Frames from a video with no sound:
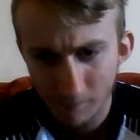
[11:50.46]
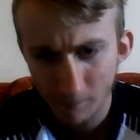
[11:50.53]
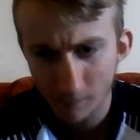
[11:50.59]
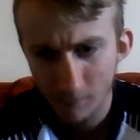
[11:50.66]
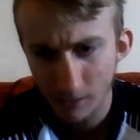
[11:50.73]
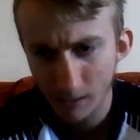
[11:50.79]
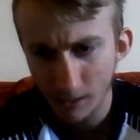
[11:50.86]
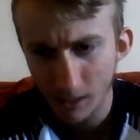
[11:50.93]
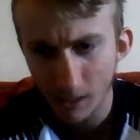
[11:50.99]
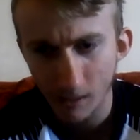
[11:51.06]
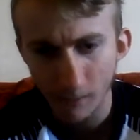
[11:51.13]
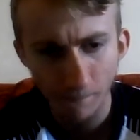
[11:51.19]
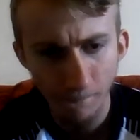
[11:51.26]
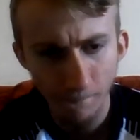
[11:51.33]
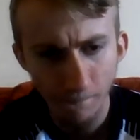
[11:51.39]
But yeah.
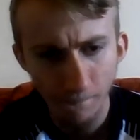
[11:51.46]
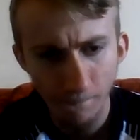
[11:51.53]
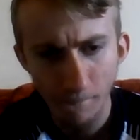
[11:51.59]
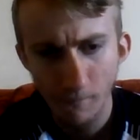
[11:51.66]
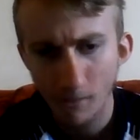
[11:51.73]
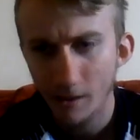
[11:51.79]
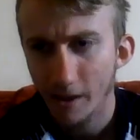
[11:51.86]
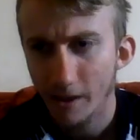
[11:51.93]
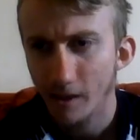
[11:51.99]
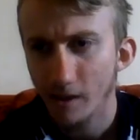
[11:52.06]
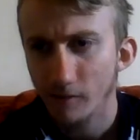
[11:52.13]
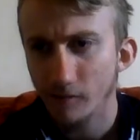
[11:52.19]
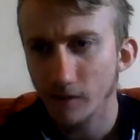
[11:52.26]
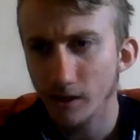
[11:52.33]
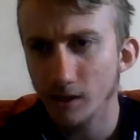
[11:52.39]

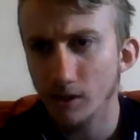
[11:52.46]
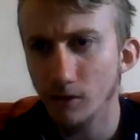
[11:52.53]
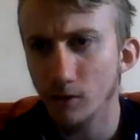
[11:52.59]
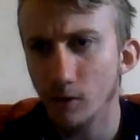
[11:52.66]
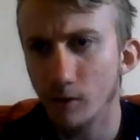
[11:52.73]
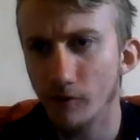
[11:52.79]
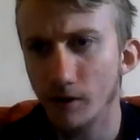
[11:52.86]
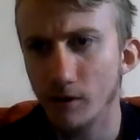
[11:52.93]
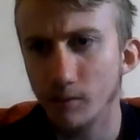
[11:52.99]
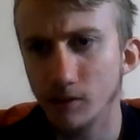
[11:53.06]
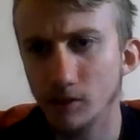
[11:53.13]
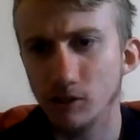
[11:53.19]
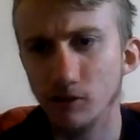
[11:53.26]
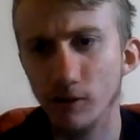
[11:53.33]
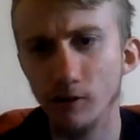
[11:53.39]
Thank you very much
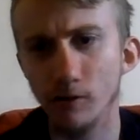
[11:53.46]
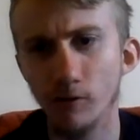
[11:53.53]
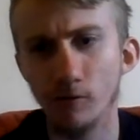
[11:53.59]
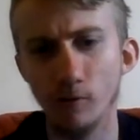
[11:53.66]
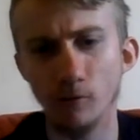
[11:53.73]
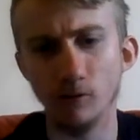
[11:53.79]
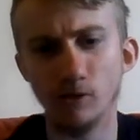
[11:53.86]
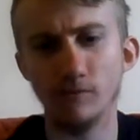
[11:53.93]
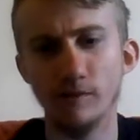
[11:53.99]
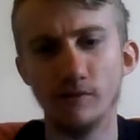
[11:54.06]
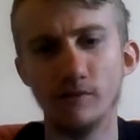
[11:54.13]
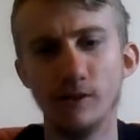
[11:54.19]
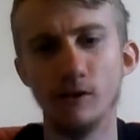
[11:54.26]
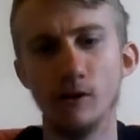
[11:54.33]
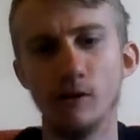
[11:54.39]
for watching this
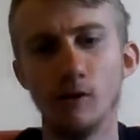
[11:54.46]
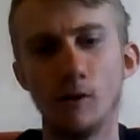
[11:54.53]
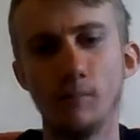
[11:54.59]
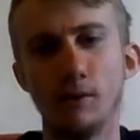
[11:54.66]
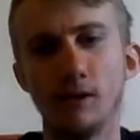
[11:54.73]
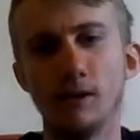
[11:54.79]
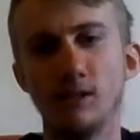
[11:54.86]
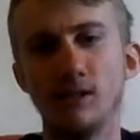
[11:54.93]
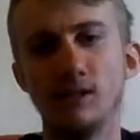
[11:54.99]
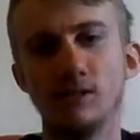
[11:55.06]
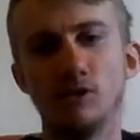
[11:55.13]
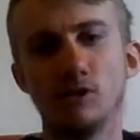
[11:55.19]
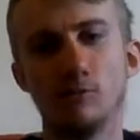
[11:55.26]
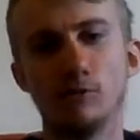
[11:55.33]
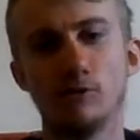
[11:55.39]
video. Please
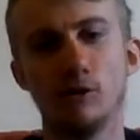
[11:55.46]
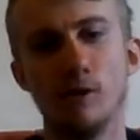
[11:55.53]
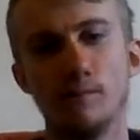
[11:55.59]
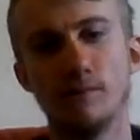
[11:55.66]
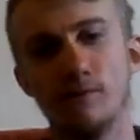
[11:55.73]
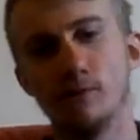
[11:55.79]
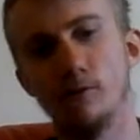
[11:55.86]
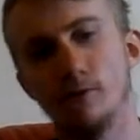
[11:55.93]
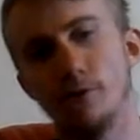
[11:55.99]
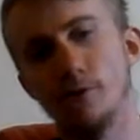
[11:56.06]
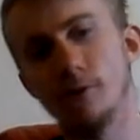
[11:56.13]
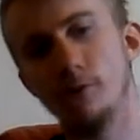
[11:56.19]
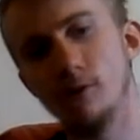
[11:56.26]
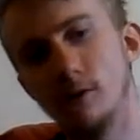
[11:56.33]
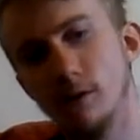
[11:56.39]
subscribe if you're
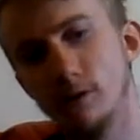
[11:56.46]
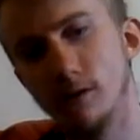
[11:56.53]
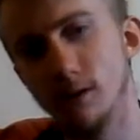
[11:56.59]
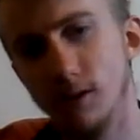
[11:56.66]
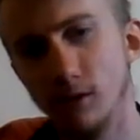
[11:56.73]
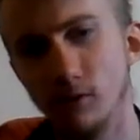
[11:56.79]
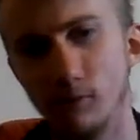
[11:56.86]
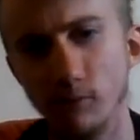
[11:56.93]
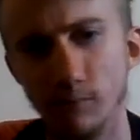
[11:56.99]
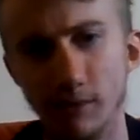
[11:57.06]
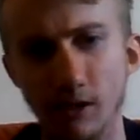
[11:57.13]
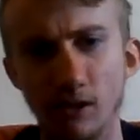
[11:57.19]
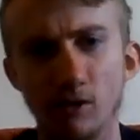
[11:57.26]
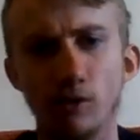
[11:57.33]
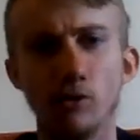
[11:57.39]
new around here. It would be
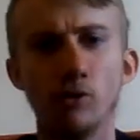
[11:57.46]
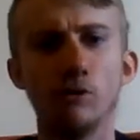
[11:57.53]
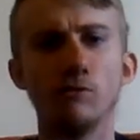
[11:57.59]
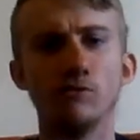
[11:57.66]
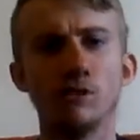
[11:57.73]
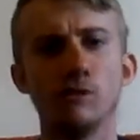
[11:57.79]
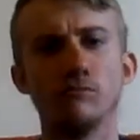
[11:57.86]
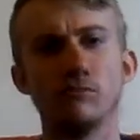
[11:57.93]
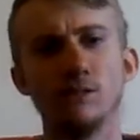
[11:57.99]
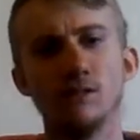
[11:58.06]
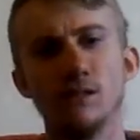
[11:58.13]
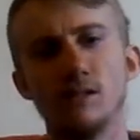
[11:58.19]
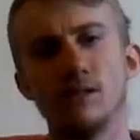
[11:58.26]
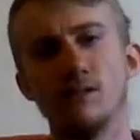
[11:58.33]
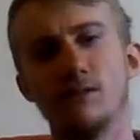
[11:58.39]
hugely
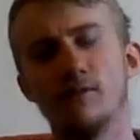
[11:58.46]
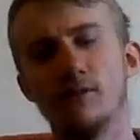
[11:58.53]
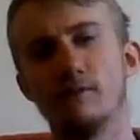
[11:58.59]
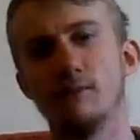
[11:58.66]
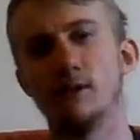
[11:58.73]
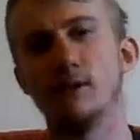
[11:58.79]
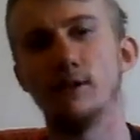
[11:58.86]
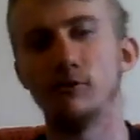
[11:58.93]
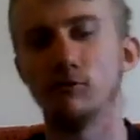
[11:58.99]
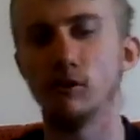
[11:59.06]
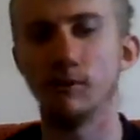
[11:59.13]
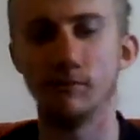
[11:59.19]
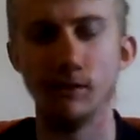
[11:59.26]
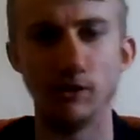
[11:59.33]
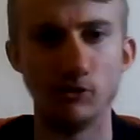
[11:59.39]
appreciated. I found that
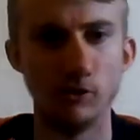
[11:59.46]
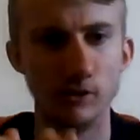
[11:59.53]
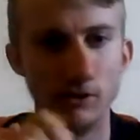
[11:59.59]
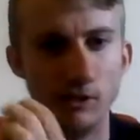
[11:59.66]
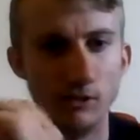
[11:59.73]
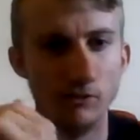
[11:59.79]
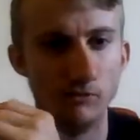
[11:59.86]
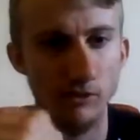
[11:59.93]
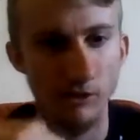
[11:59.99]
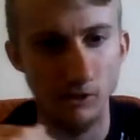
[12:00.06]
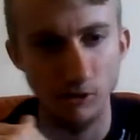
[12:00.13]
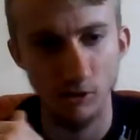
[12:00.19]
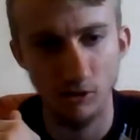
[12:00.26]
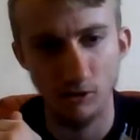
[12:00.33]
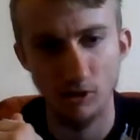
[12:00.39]
incredibly interesting to
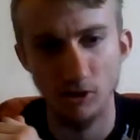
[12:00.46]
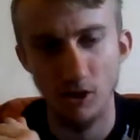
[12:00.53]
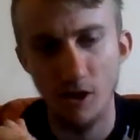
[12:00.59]
research